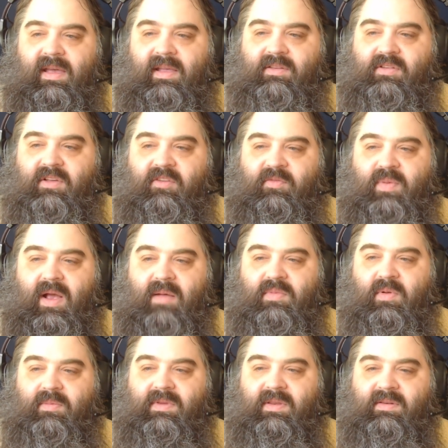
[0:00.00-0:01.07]
and solve
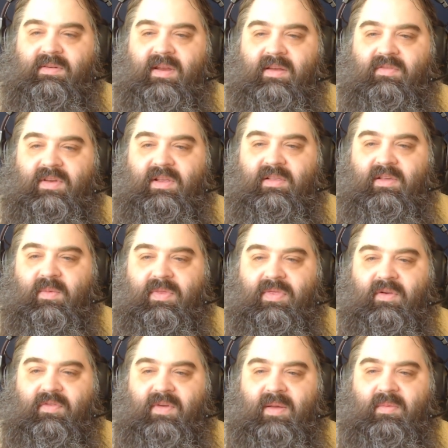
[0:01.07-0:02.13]
problems instead of dealing with
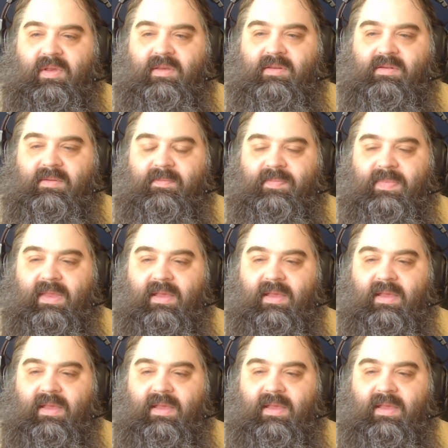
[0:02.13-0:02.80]
their families.